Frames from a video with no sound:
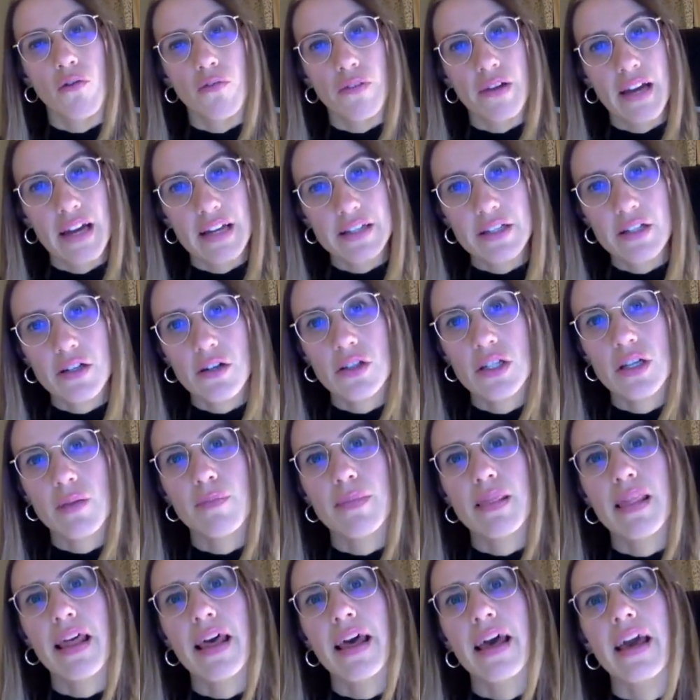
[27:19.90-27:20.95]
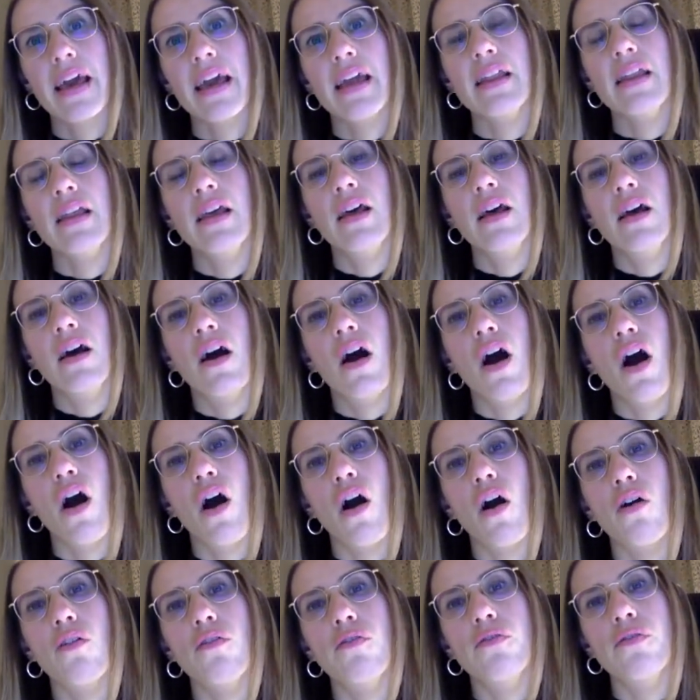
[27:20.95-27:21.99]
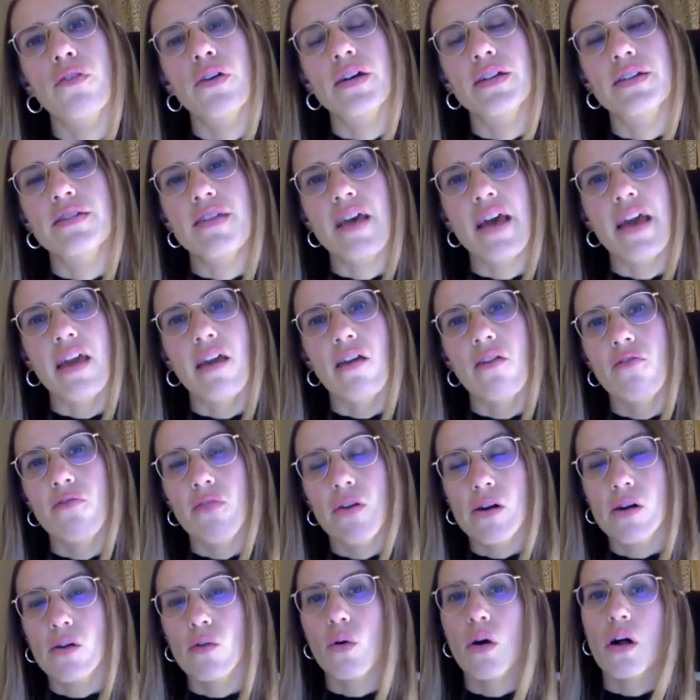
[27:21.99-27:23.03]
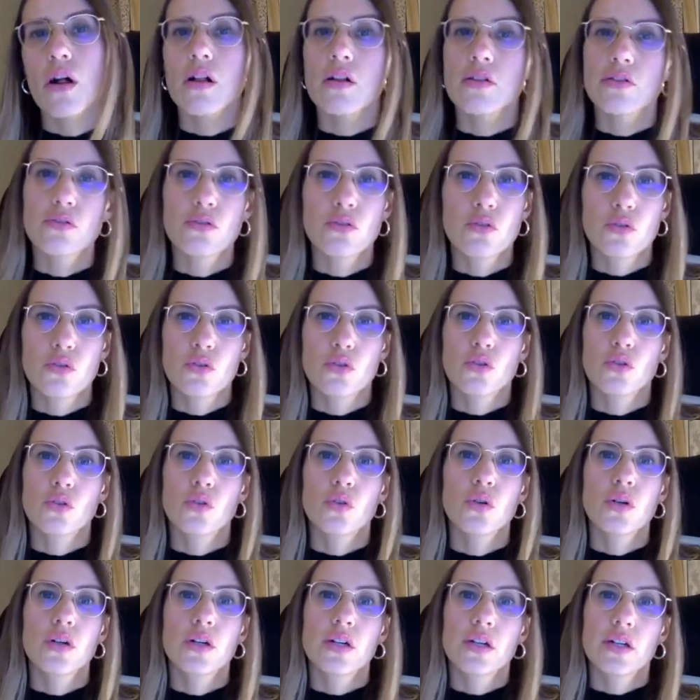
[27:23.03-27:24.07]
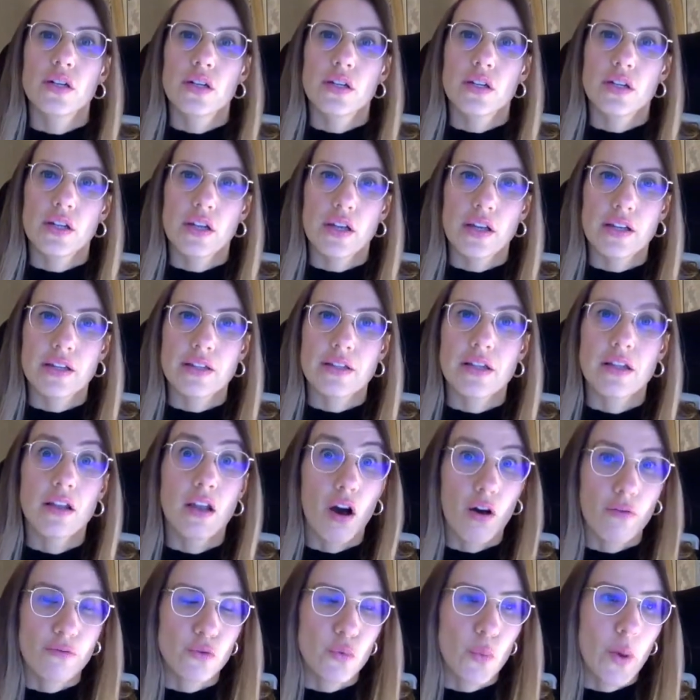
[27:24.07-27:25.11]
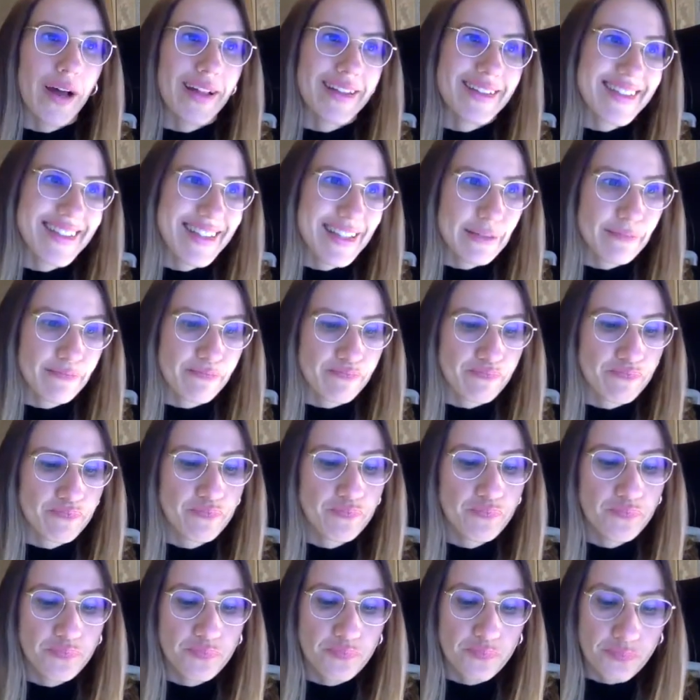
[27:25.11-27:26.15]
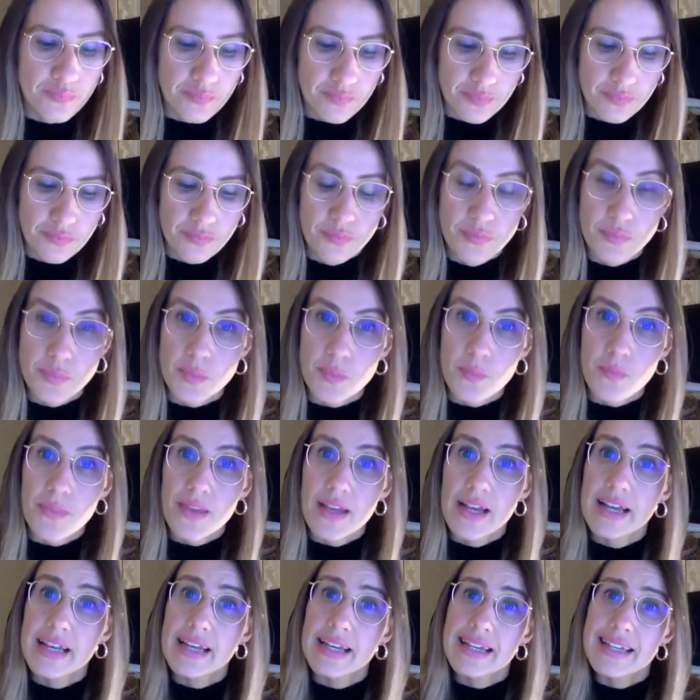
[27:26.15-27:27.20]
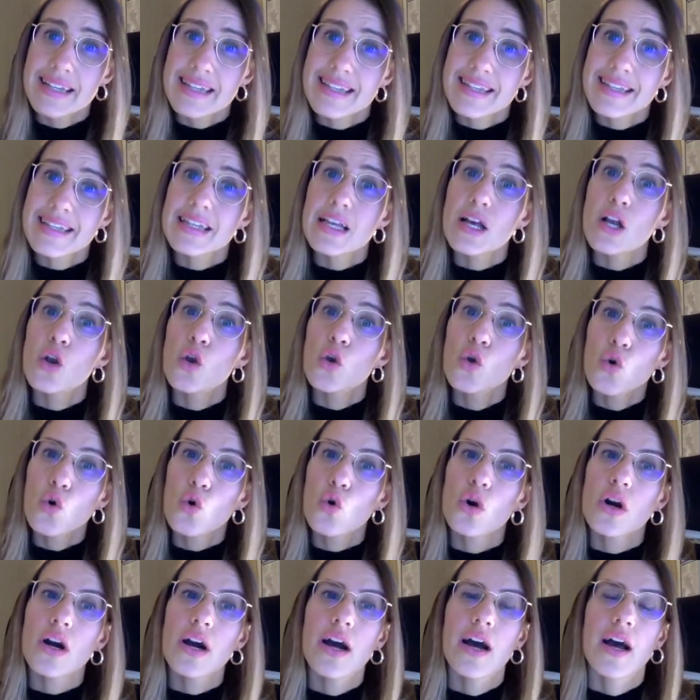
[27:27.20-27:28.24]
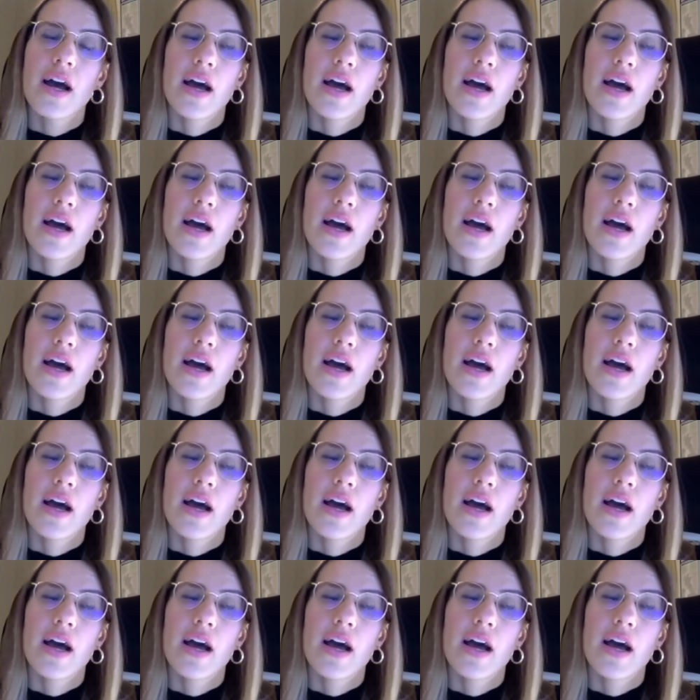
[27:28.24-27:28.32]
getting on a plane, of saying farewell to his loved ones. Let's look